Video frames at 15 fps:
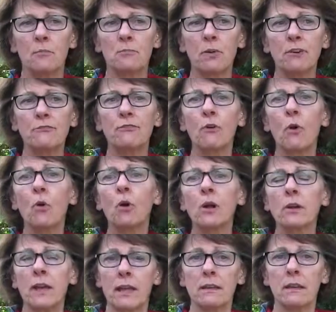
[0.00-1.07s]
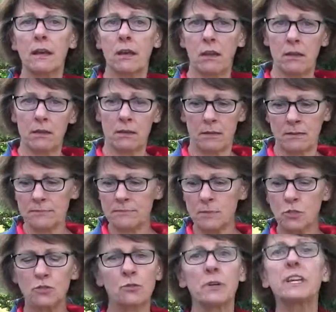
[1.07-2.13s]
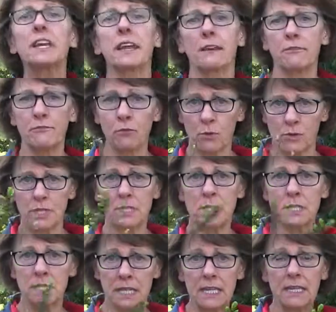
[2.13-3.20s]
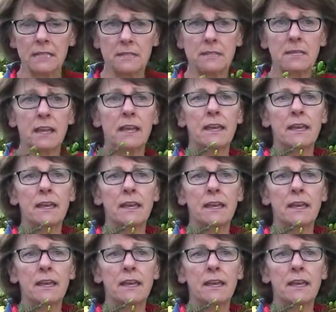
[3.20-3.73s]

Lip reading: before treating for the disease.